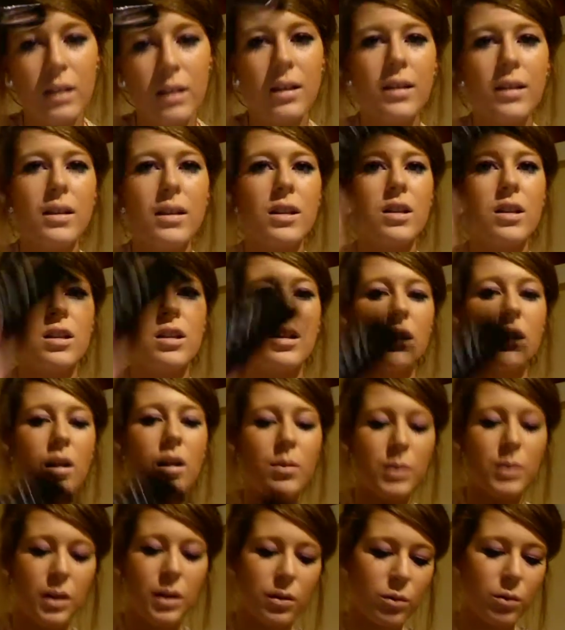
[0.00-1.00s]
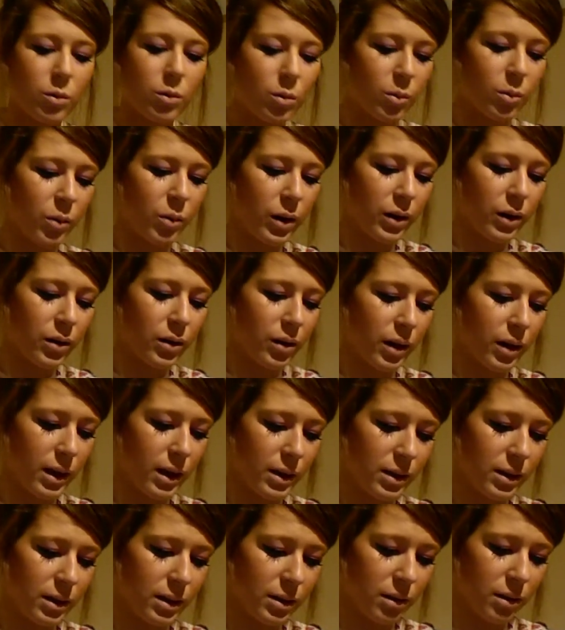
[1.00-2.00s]
it comes out quite
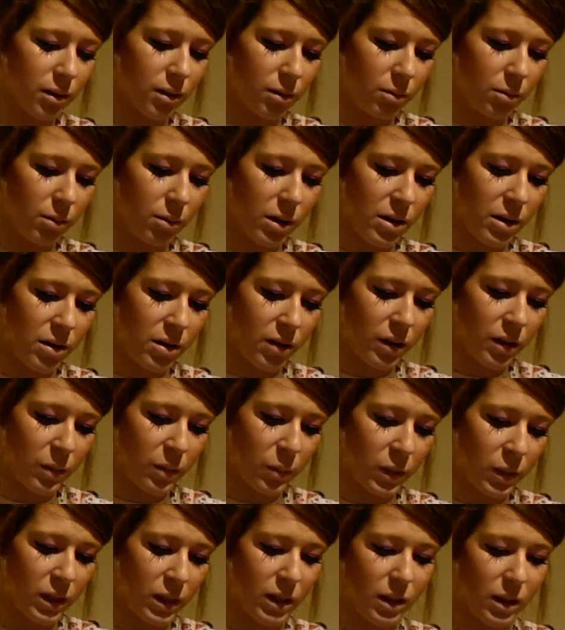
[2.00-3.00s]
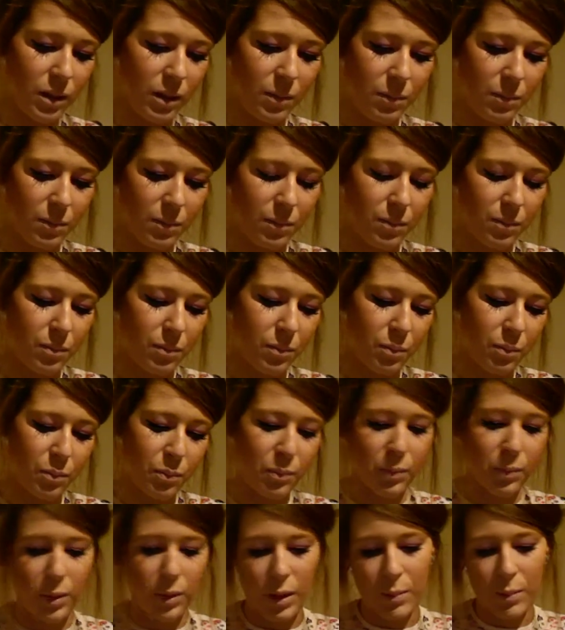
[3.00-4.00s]
nice. It's quite a nice pinky,
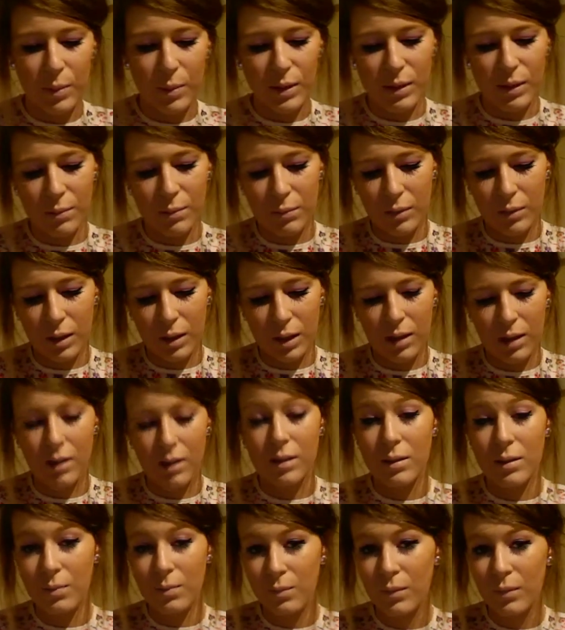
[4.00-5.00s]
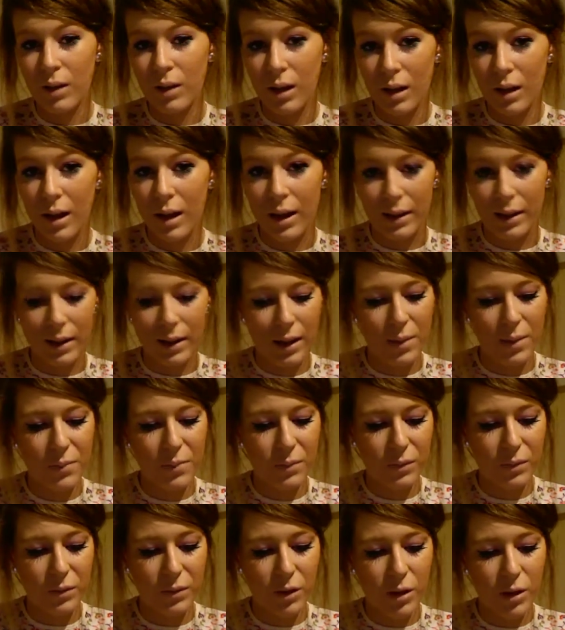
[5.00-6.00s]
purpley colour. I like that.
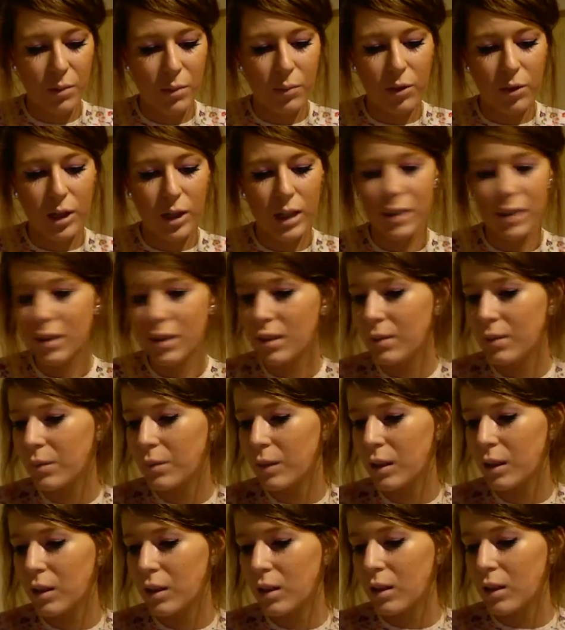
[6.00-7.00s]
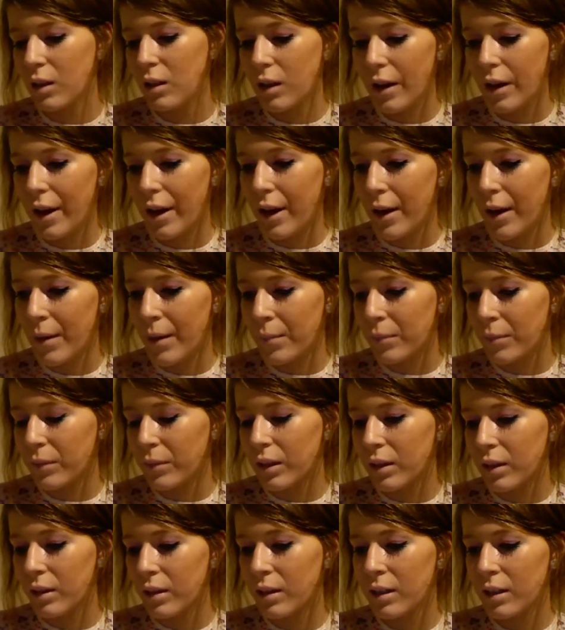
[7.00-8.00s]
Very impressed. And
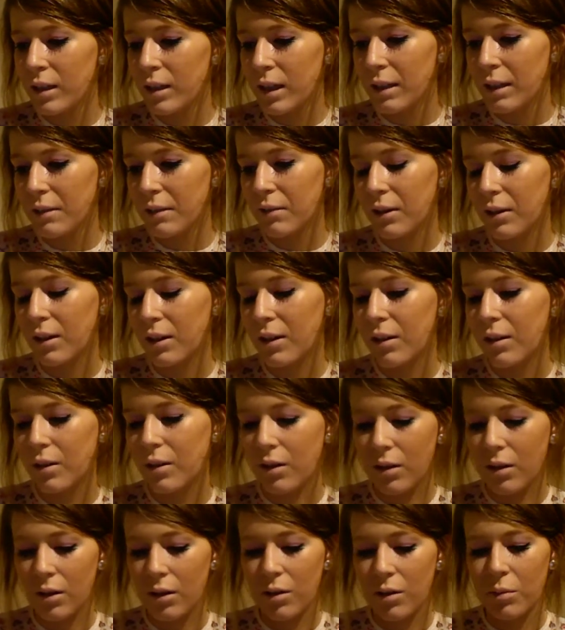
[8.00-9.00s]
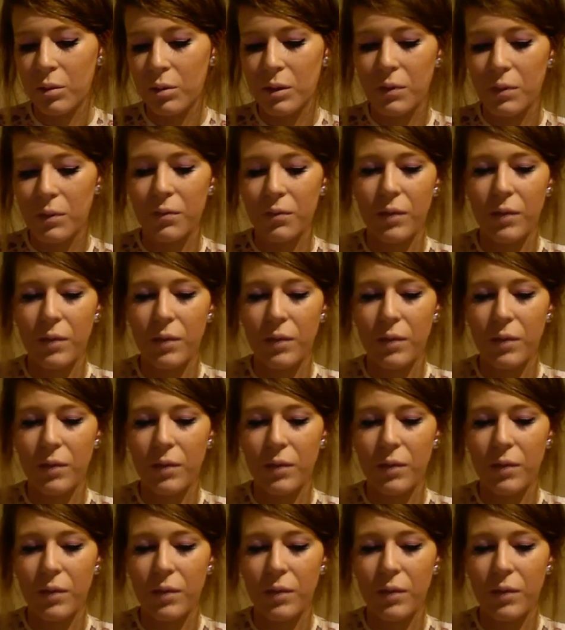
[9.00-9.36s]
the next thing I got was a